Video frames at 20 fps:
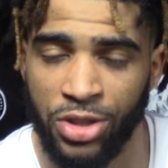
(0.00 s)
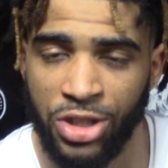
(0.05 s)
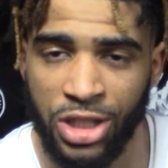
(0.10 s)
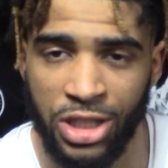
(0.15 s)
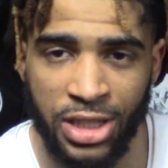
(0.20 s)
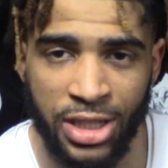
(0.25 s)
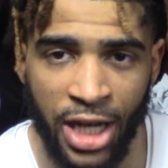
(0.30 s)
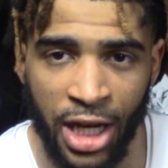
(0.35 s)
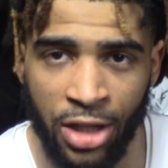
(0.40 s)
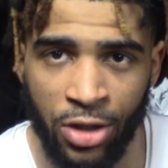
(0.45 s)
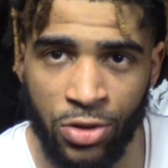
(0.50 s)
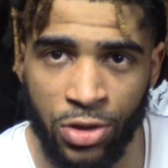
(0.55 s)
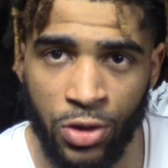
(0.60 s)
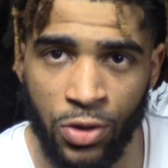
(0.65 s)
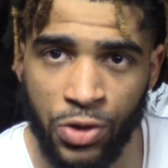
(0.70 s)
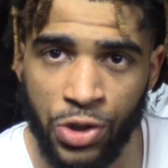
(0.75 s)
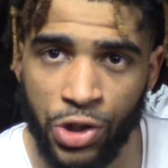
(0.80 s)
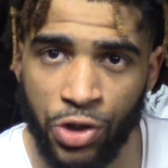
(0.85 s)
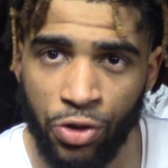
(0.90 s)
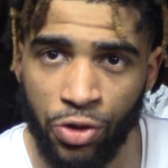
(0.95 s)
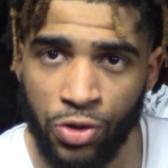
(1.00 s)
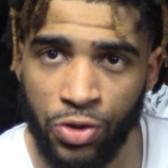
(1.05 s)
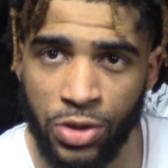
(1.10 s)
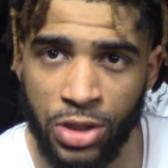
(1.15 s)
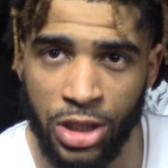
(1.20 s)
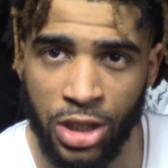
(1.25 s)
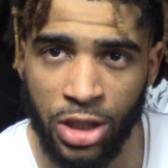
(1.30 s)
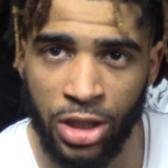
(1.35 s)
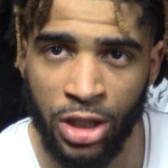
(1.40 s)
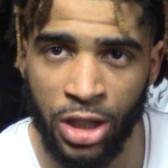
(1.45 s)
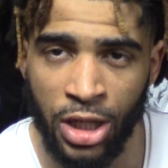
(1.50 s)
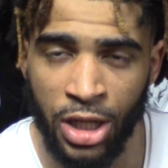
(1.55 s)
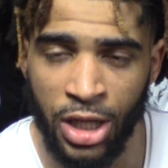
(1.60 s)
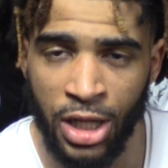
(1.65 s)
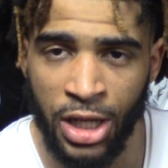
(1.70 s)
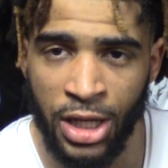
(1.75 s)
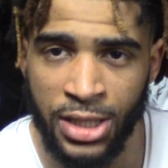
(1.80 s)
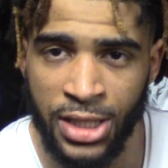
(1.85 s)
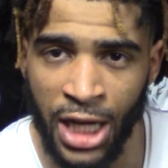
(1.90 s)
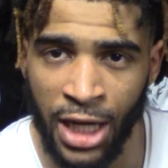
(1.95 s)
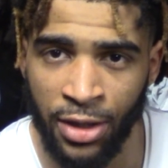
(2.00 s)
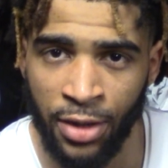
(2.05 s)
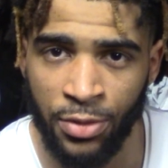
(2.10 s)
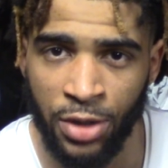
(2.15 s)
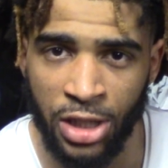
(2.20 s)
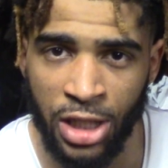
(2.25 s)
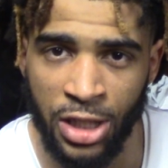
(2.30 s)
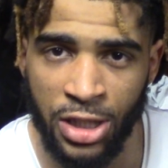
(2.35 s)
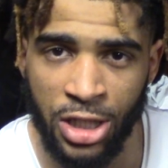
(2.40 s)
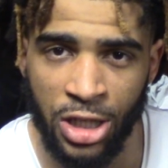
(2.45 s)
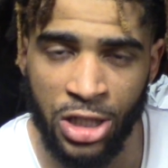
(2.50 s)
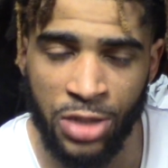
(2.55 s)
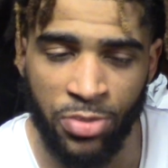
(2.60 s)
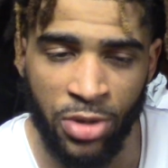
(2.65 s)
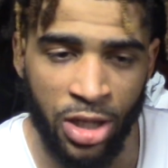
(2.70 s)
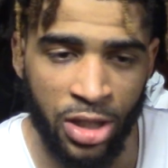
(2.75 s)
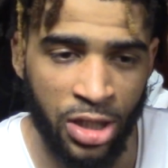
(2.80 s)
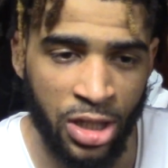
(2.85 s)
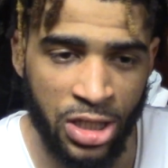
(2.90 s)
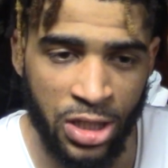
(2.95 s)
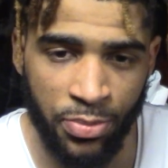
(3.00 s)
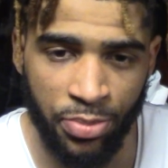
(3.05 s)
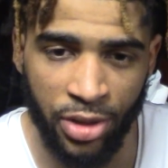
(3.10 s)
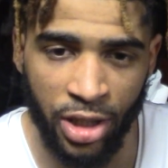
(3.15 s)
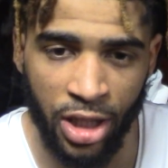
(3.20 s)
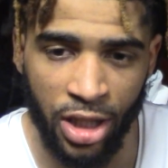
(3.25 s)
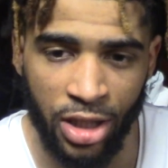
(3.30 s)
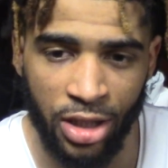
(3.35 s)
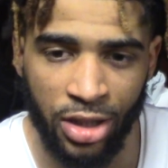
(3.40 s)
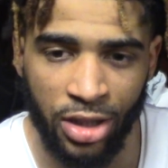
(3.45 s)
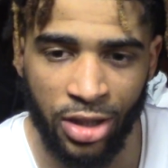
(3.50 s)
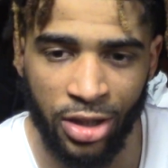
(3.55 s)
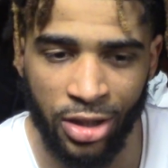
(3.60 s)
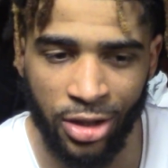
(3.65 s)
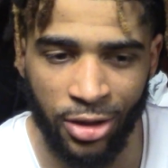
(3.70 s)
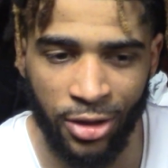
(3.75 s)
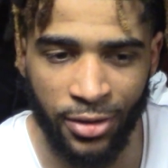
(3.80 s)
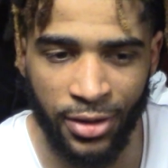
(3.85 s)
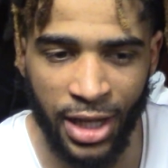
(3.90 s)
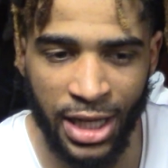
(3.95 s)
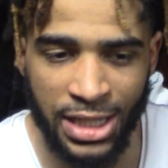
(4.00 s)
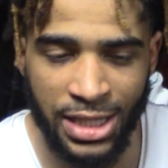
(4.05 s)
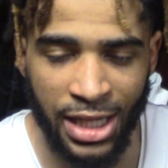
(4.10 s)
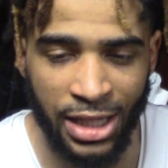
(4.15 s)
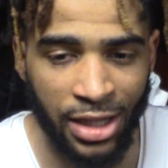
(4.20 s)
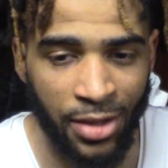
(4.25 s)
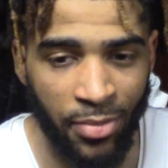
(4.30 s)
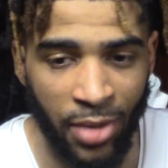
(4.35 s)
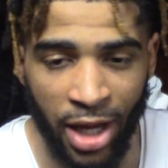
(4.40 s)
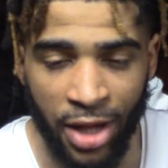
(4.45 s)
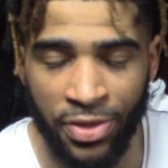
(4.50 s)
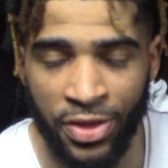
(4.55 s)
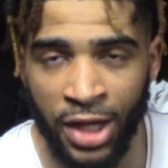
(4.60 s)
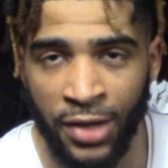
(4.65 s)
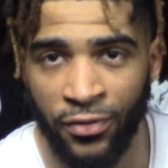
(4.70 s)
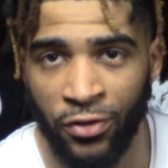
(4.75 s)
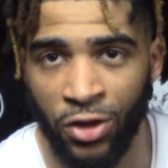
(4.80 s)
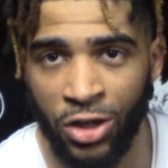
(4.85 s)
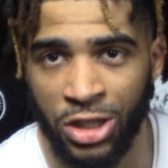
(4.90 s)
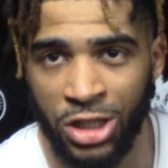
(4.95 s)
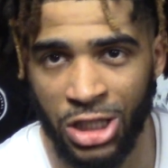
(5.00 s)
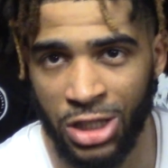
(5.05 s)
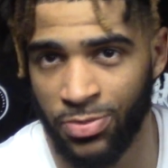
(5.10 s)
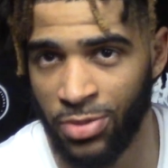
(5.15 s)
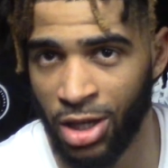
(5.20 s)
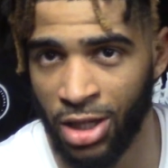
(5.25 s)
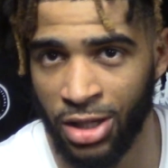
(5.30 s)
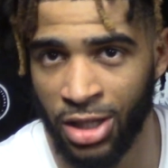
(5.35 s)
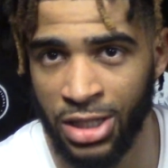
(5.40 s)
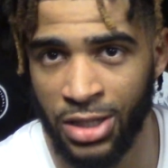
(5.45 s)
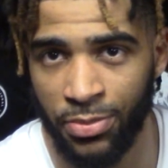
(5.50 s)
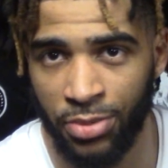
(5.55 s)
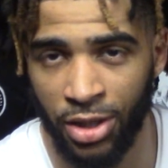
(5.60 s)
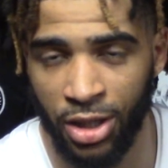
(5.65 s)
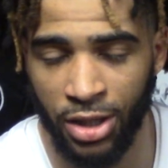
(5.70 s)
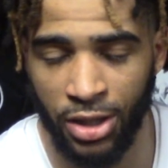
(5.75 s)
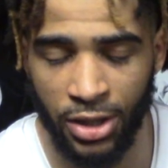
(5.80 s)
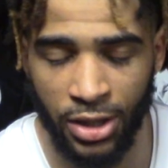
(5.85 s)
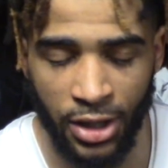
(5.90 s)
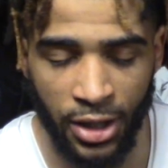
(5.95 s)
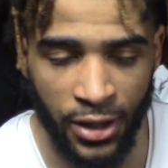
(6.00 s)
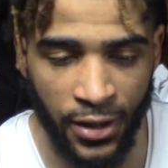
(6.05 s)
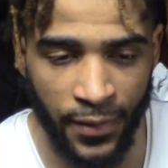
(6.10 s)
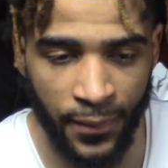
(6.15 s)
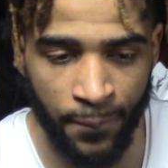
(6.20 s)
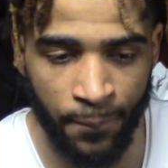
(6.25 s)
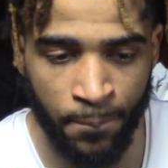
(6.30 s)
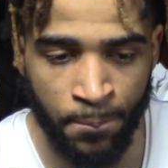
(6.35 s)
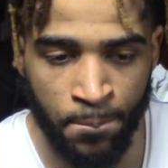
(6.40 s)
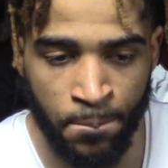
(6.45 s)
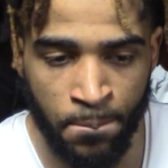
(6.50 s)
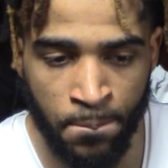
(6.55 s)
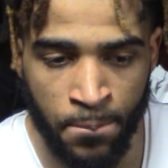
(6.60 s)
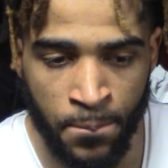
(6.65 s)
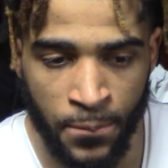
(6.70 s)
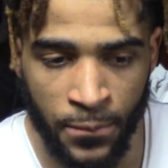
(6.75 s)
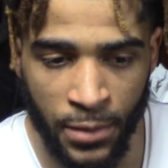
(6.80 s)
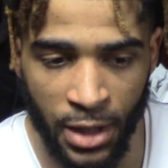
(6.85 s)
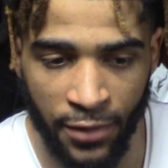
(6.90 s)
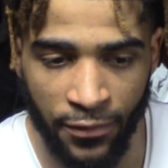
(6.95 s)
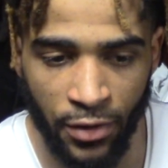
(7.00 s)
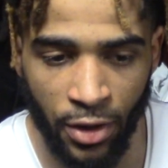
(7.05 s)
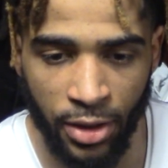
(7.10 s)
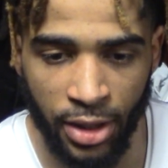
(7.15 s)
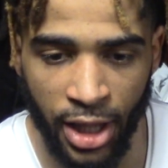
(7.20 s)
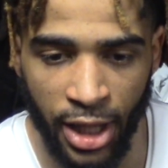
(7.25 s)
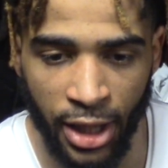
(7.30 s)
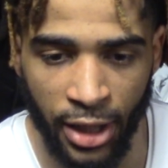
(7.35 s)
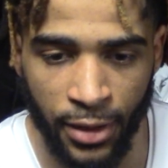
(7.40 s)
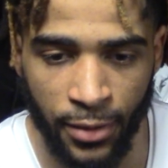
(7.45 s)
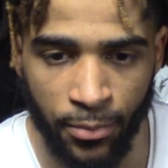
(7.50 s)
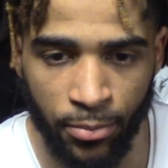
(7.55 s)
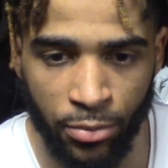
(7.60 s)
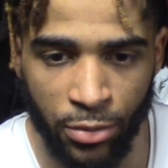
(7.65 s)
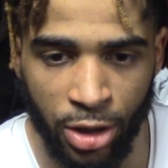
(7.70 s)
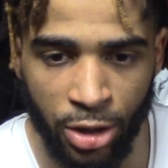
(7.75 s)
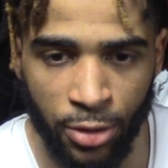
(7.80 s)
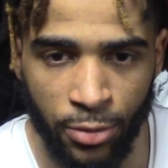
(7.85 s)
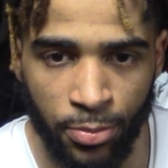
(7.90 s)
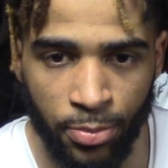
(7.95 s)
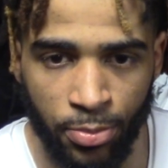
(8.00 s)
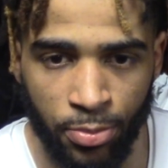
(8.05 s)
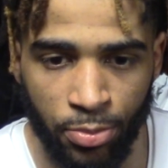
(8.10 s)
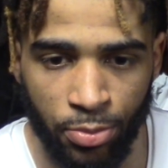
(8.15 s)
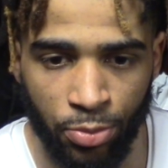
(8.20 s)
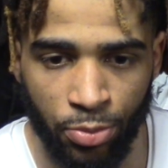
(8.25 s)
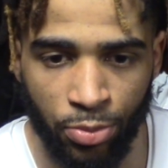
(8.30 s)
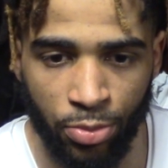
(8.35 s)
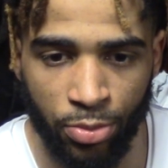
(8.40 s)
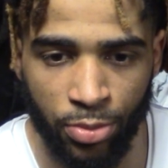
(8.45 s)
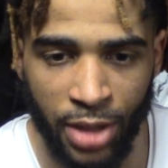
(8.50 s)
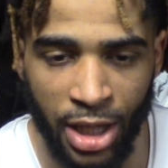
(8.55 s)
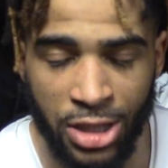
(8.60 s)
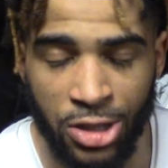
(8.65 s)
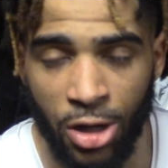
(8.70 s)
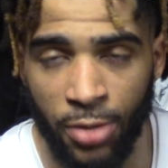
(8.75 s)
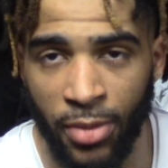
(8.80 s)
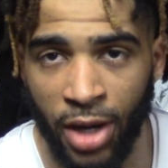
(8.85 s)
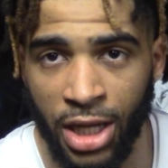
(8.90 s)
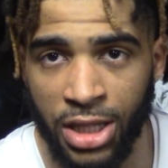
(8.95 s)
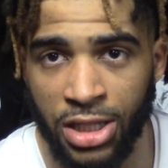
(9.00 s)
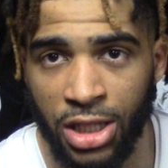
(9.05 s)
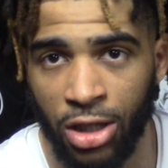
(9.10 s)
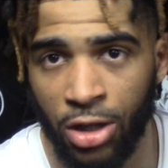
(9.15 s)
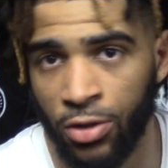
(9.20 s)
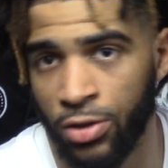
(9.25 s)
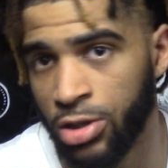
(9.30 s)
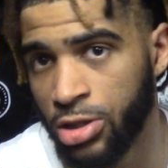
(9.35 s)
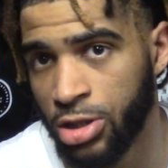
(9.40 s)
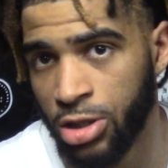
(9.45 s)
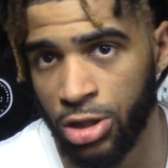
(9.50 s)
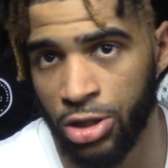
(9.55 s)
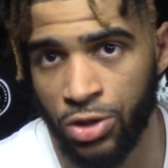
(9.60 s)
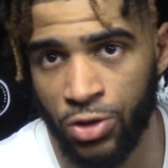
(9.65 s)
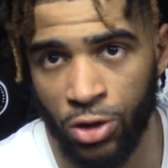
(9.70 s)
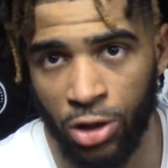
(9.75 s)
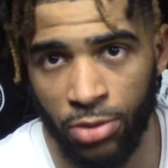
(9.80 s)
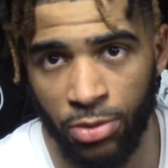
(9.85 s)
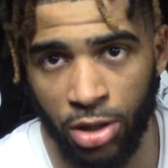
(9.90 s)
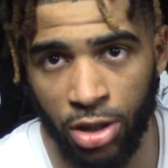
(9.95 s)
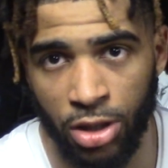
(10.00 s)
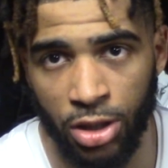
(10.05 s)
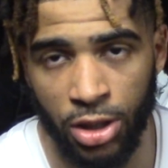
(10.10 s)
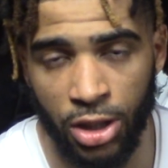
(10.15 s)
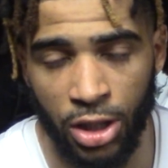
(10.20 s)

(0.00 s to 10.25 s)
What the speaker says: Just tighten up little screws and tighten up the details, being disciplined. That's like the main thing for us, just being disciplined. And I felt like, you know, that's our mindset going into this tournament.